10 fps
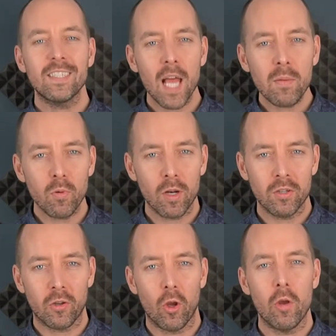In steps one
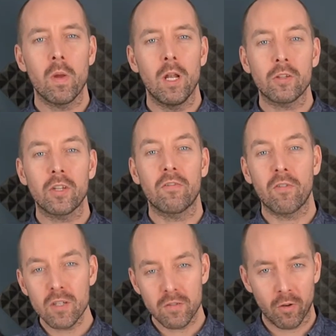and two, we looked at,
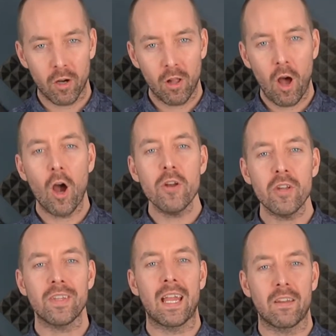first of all, how to
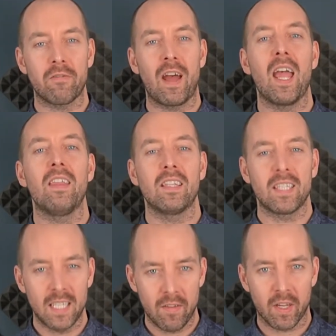identify the
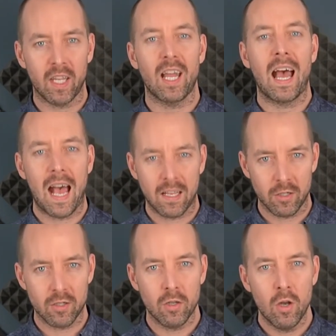significant
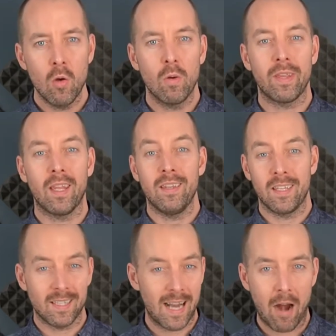hazards within the
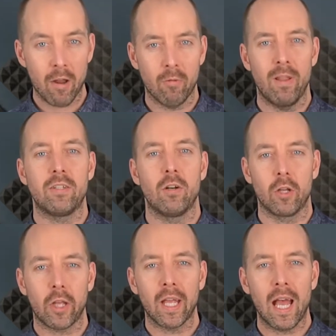scenario that you're
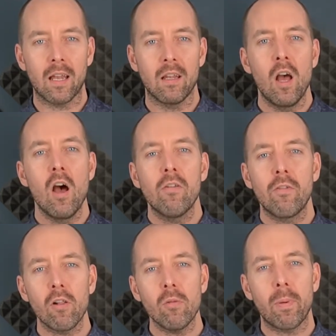looking at,
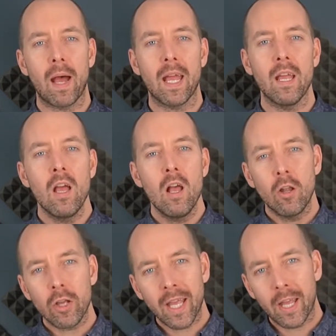followed by
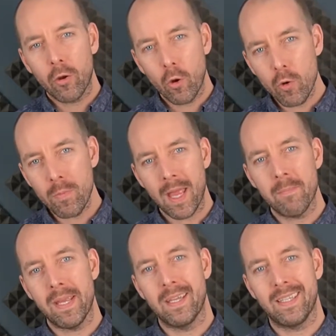looking at who may
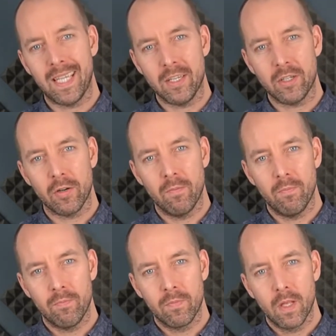be in danger
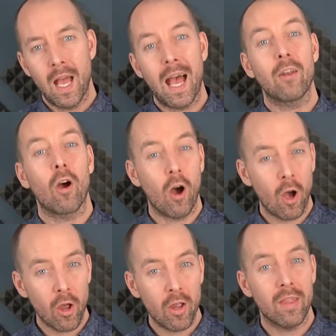and
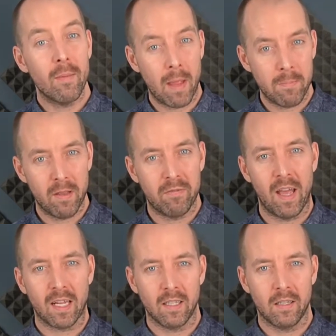how they might be
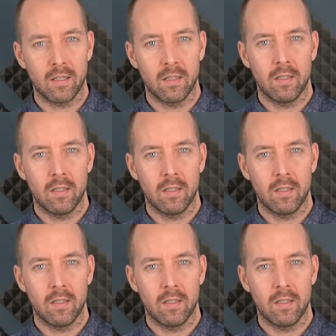affected.